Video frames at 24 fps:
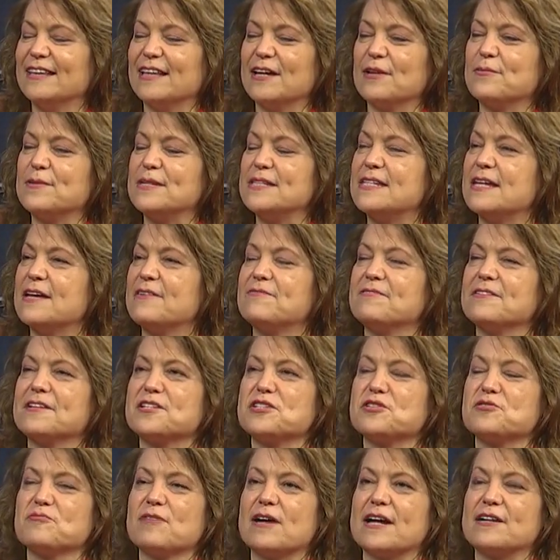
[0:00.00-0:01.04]
They always say
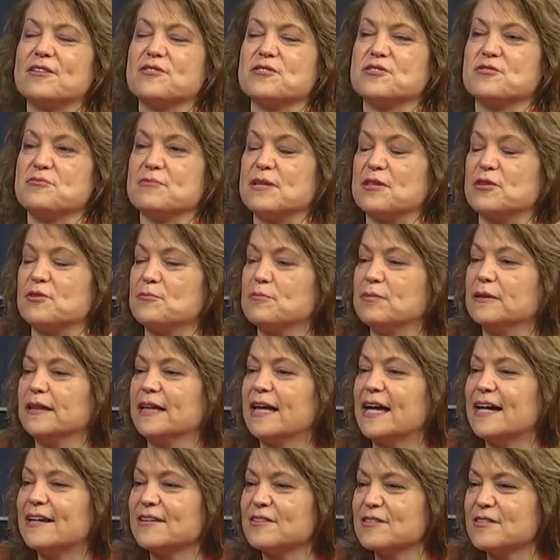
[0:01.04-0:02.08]
fiction writers are either
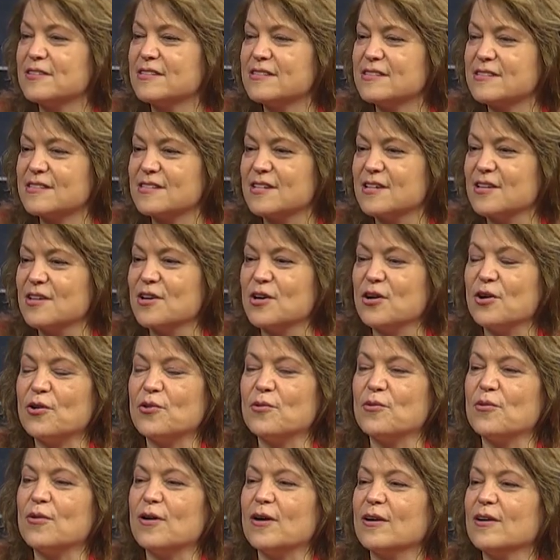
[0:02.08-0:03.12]
planners
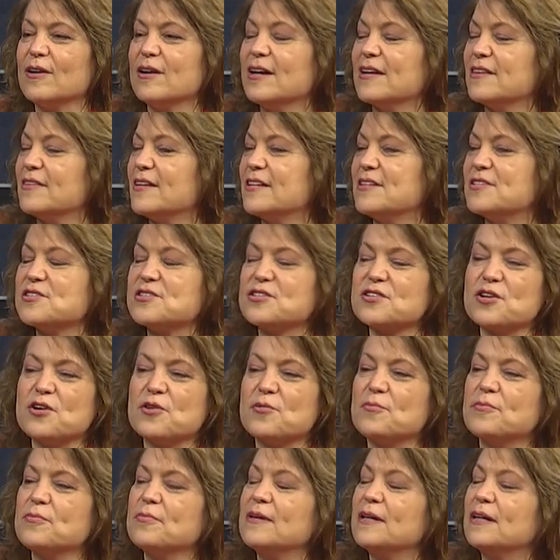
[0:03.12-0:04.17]
or they just
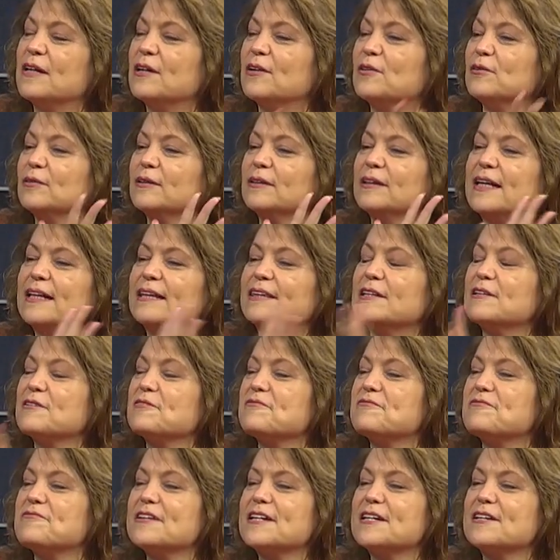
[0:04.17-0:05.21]
go, let their
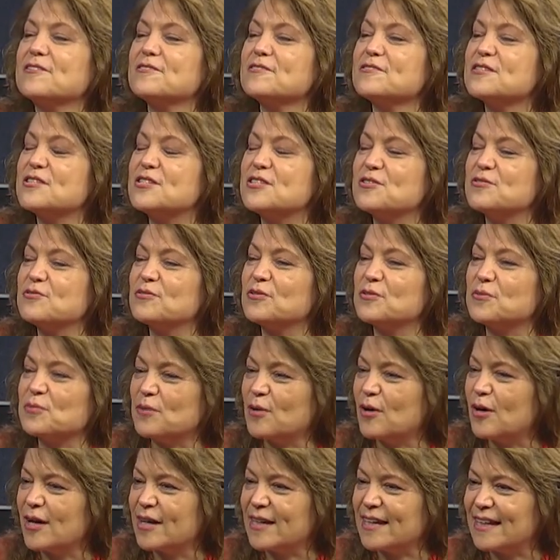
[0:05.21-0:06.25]
fingers do the
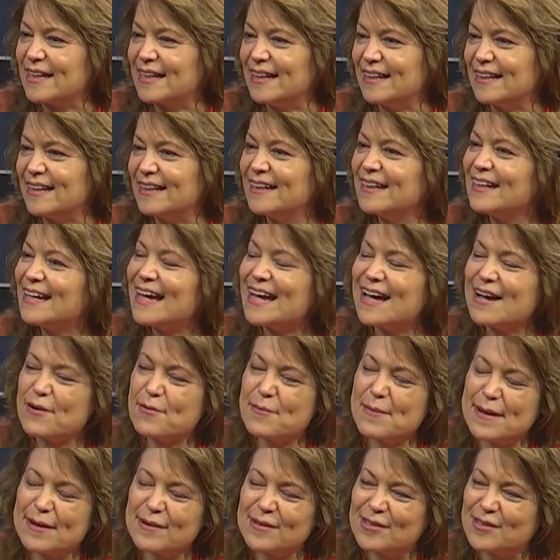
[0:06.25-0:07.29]
walking. How
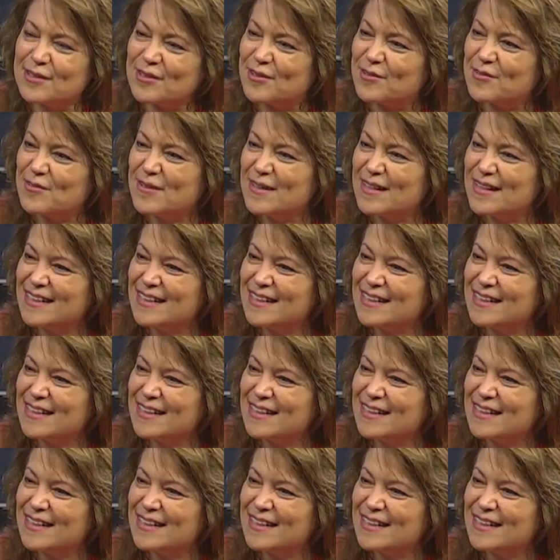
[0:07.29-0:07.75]
about you?